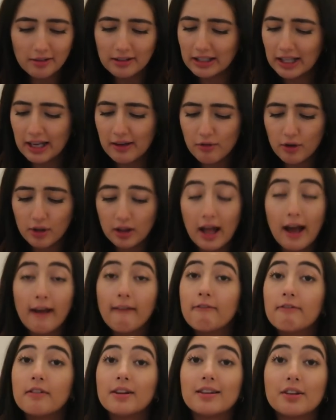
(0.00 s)
leave your
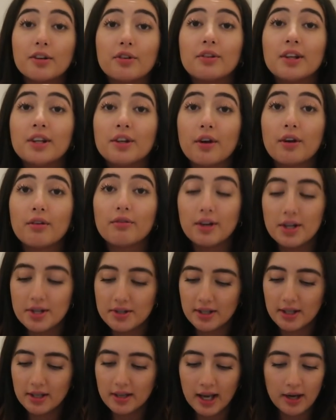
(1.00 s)
life for literally no
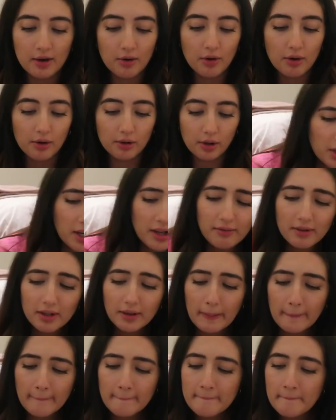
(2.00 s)
reason at all, don't
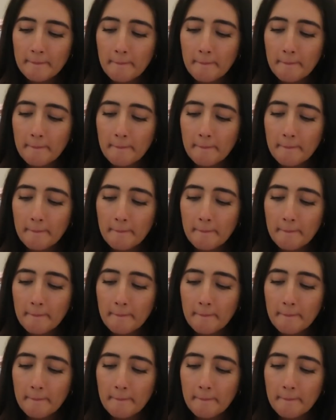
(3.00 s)
even,